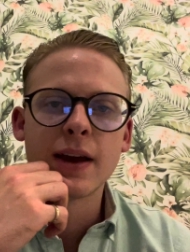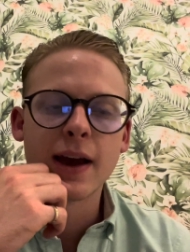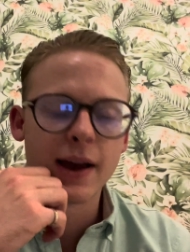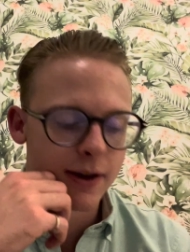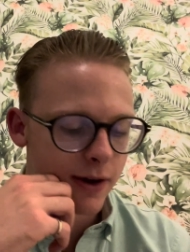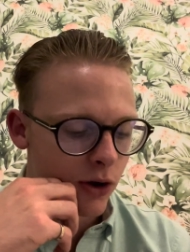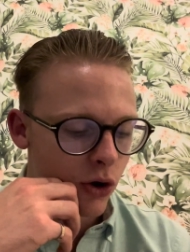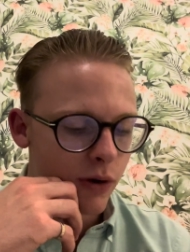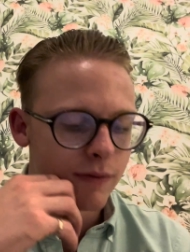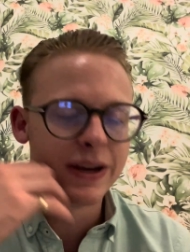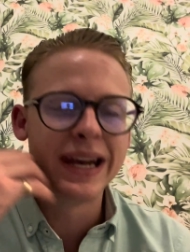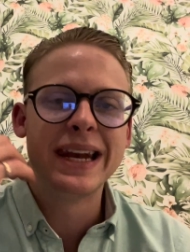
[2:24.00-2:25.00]
uh,
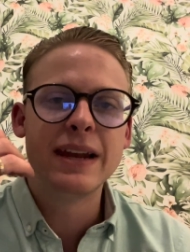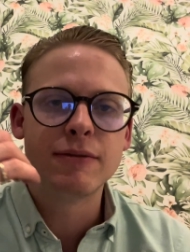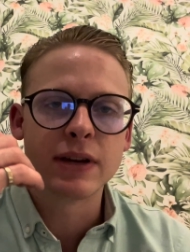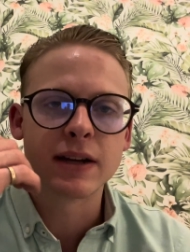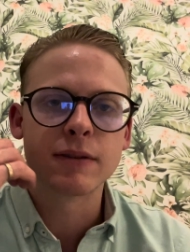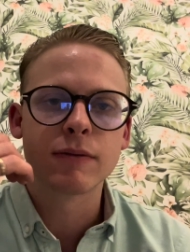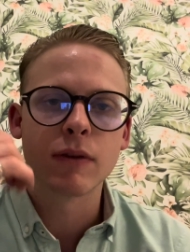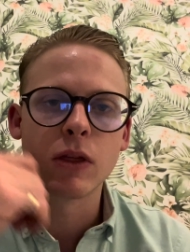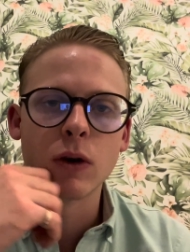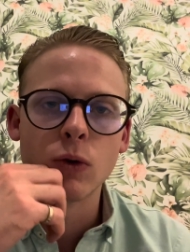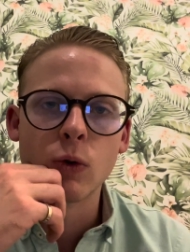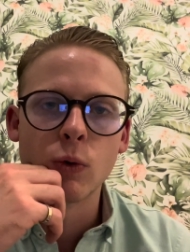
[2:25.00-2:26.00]
of living for the
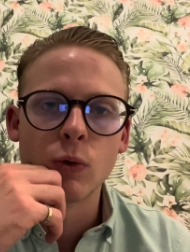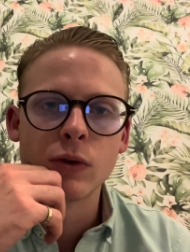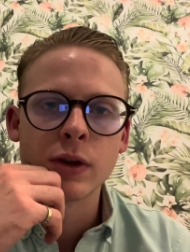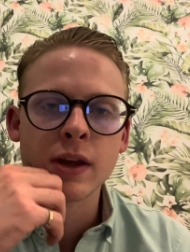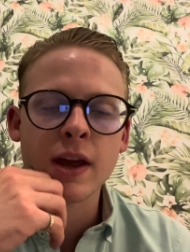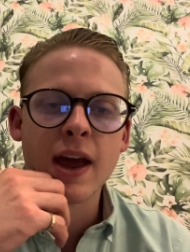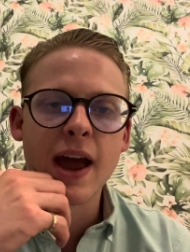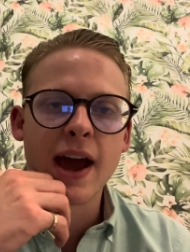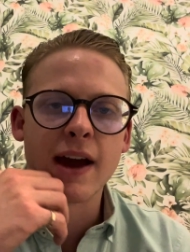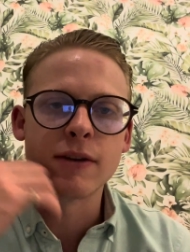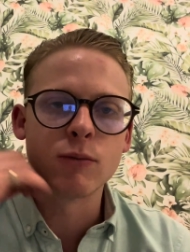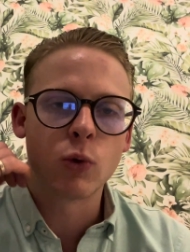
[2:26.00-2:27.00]
Lord
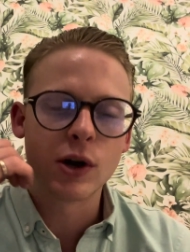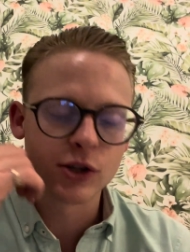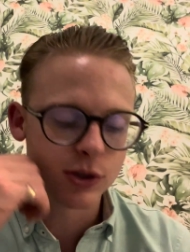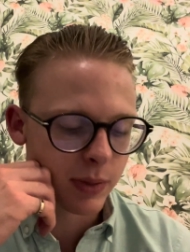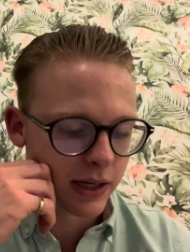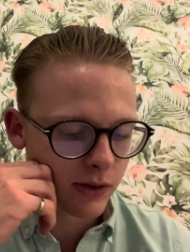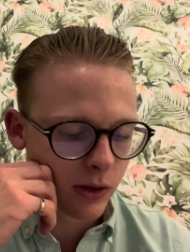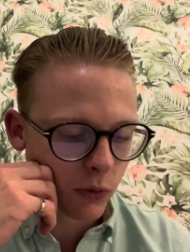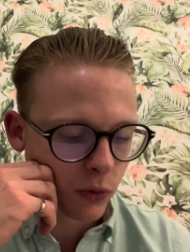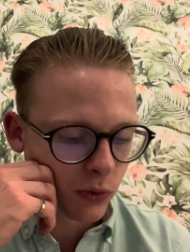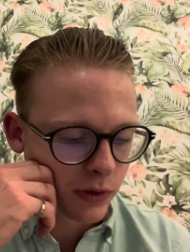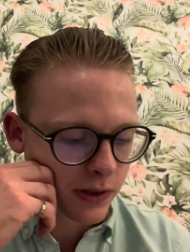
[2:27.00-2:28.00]
and worshipping the
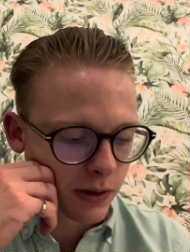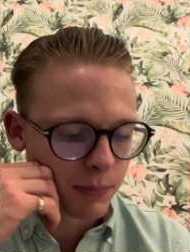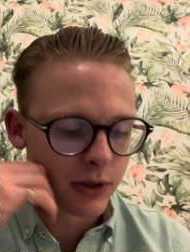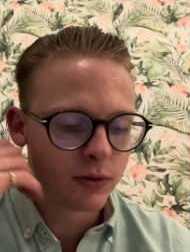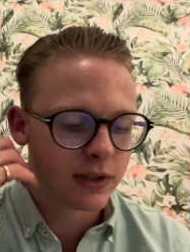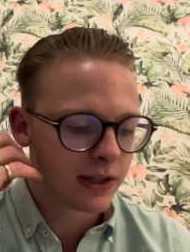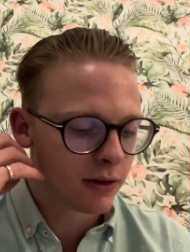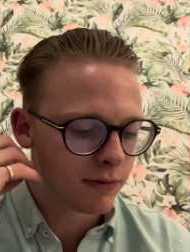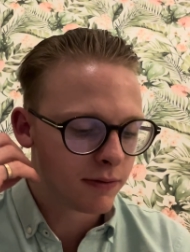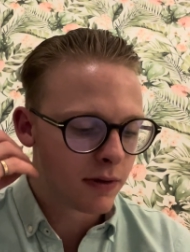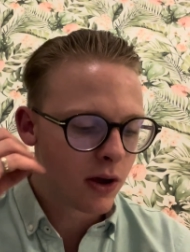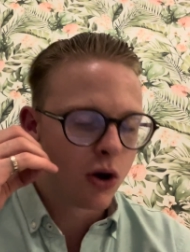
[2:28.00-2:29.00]
Lord, the beauty
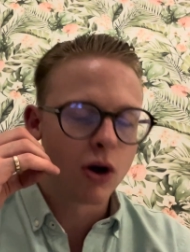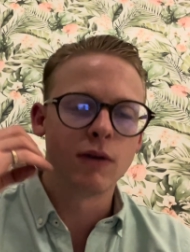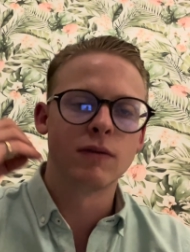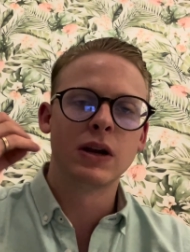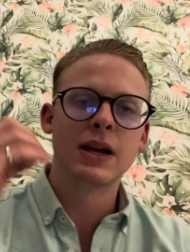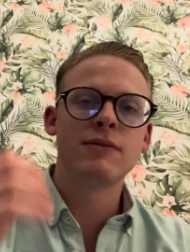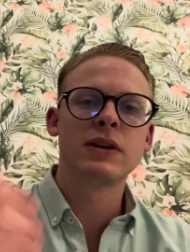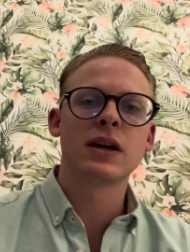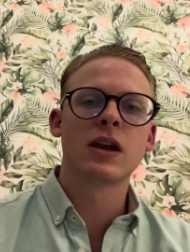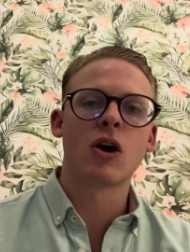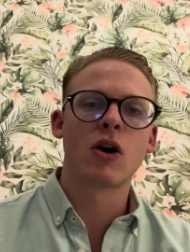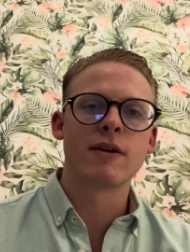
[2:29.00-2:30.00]
of, of living a
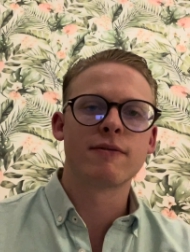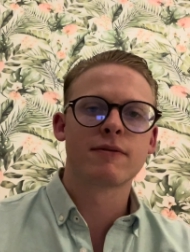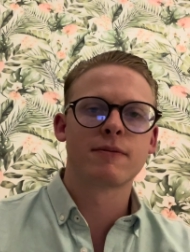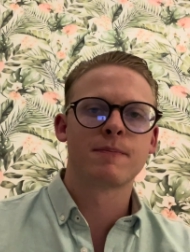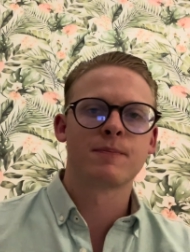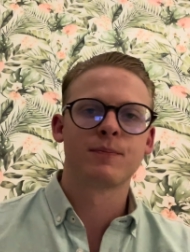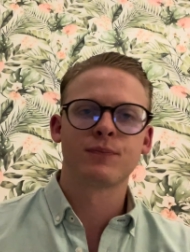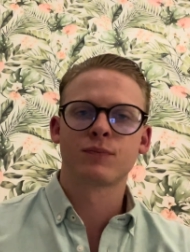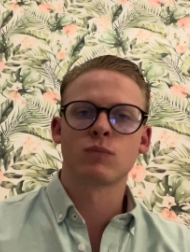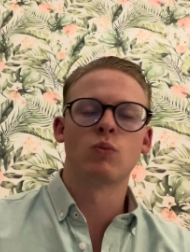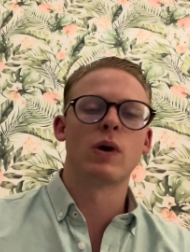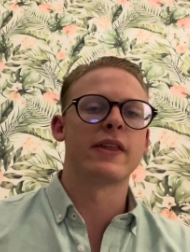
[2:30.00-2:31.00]
life
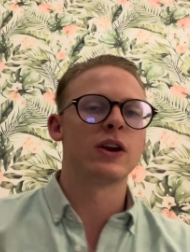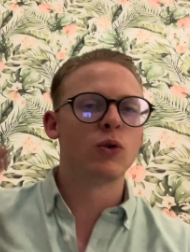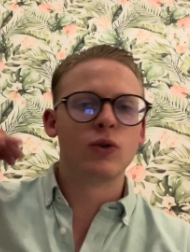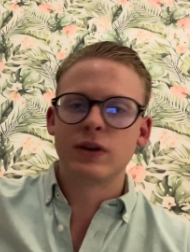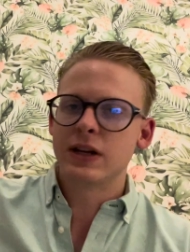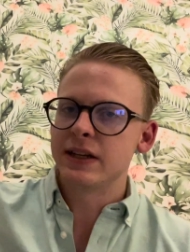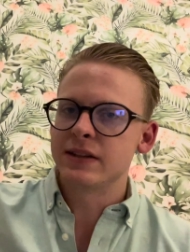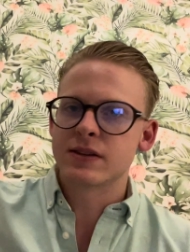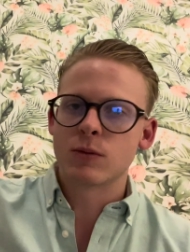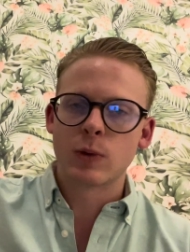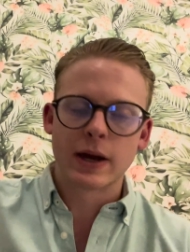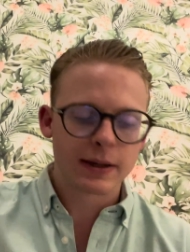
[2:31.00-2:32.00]
where the Lord leads the
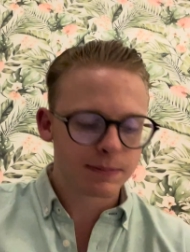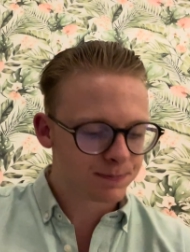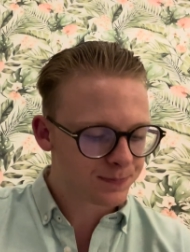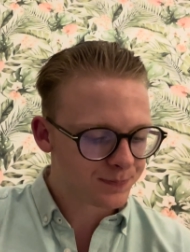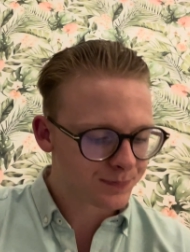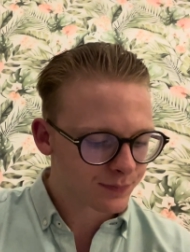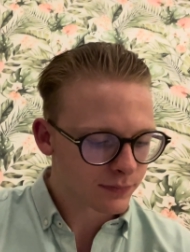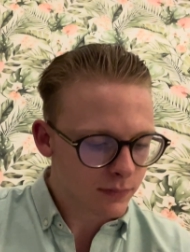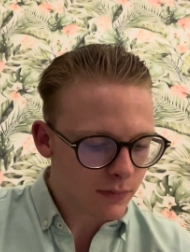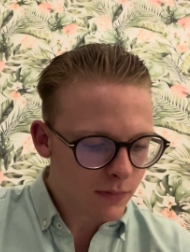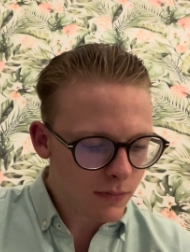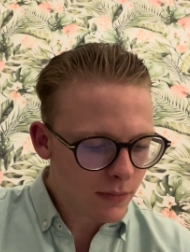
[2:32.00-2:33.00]
way.
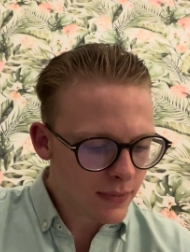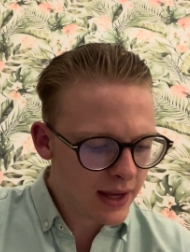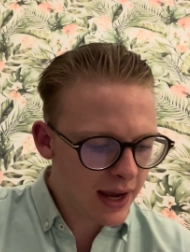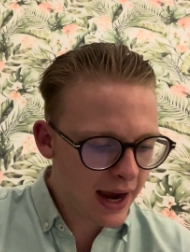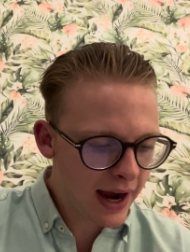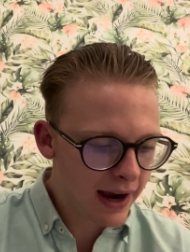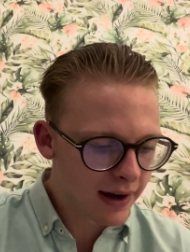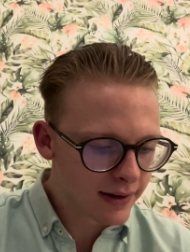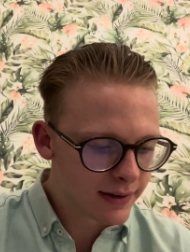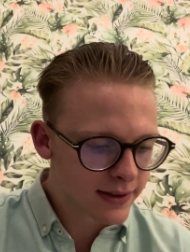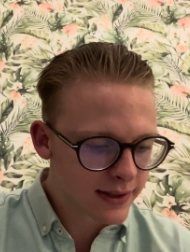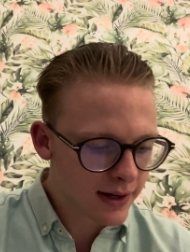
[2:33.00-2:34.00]

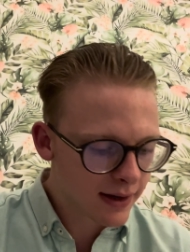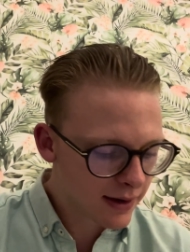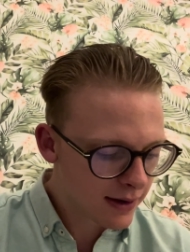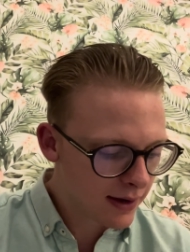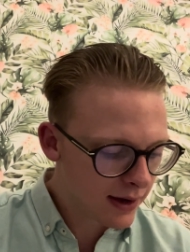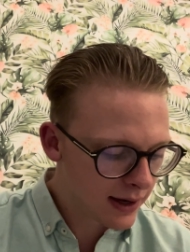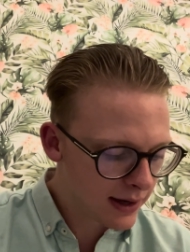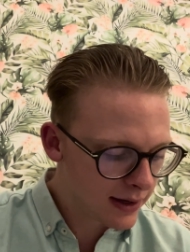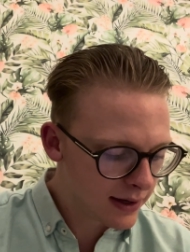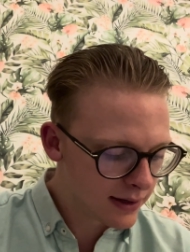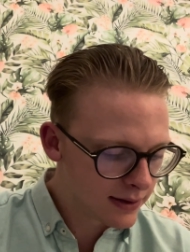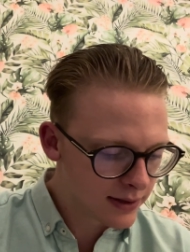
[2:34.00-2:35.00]
And it
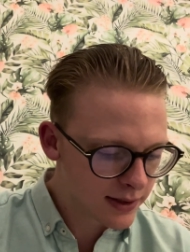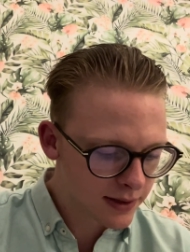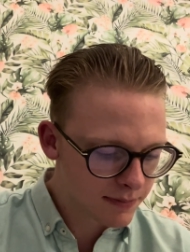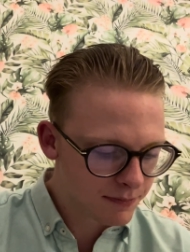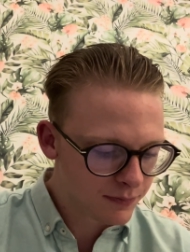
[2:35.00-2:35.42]
is,